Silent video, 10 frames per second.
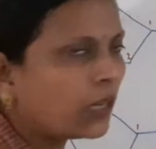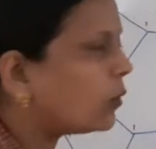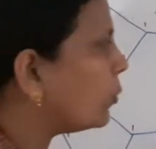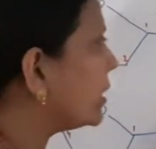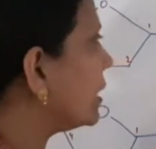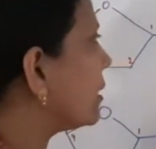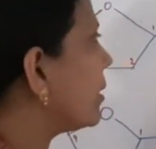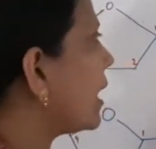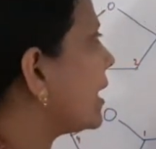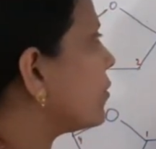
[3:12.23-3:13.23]
with a
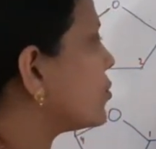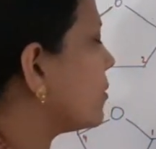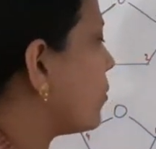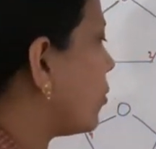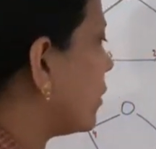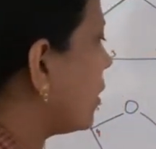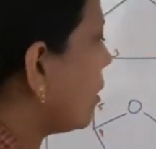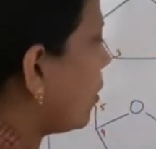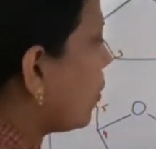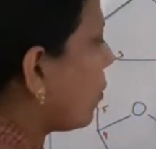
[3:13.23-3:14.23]
double hydrogen bond,
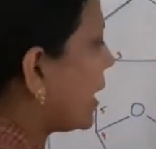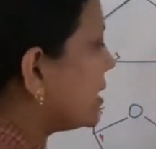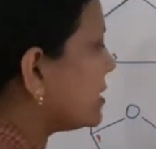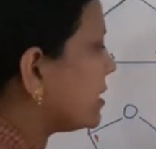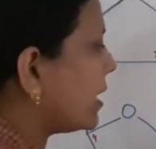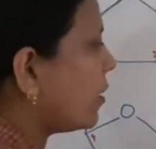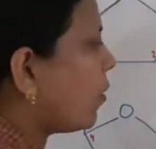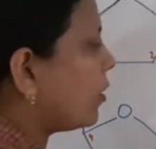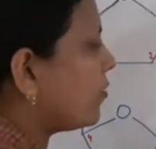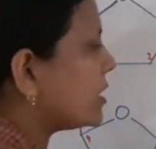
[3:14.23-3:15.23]
while C
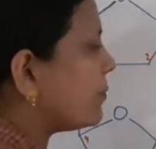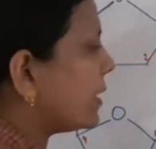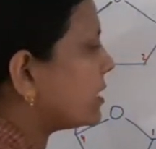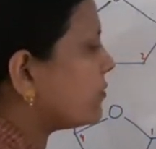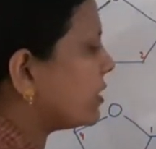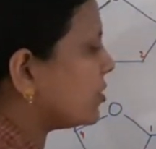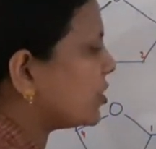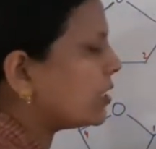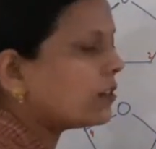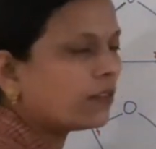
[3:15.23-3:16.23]
always pairs with
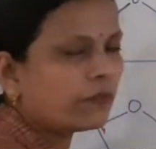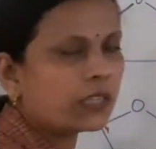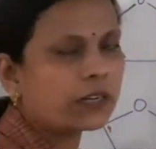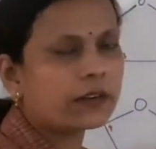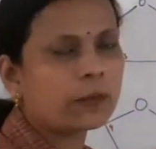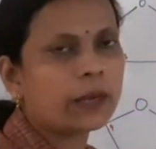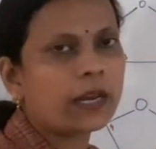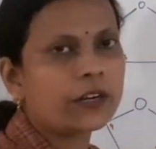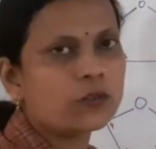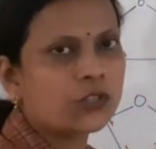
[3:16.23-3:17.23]
G with a triple
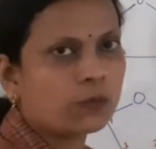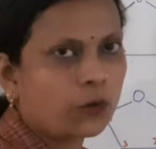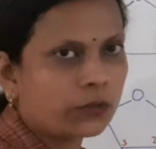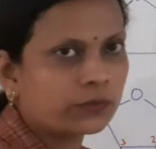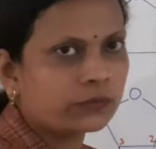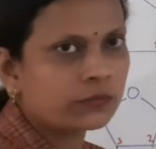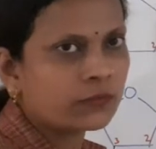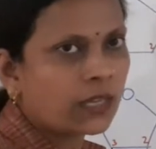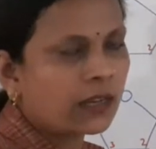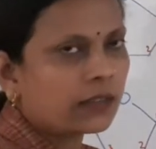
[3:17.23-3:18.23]
hydrogen bond.
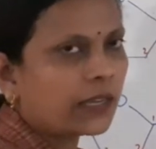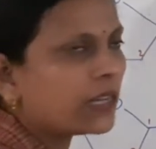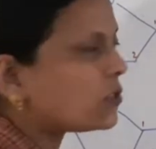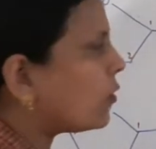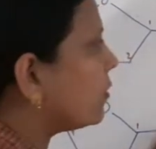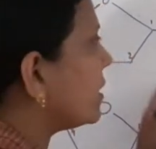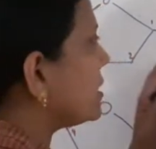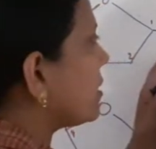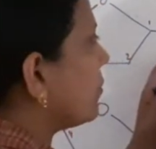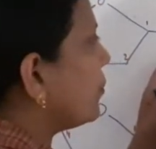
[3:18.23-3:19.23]
There is
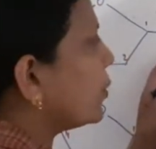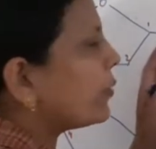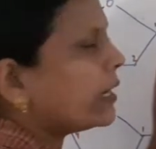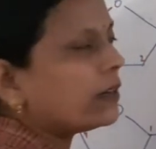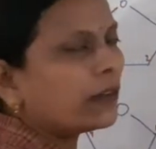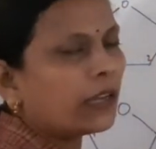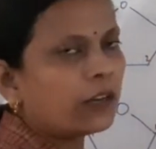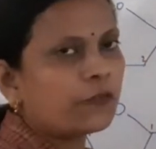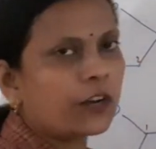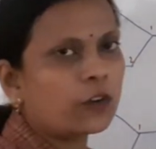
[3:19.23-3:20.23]
always a purine
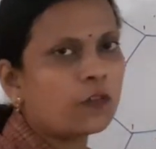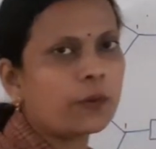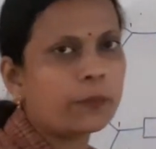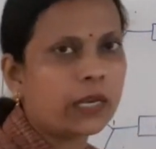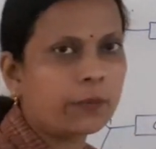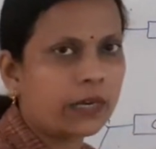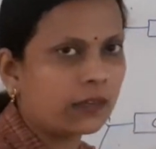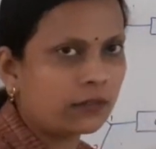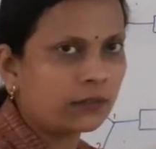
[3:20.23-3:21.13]
in front of a pyrimidine.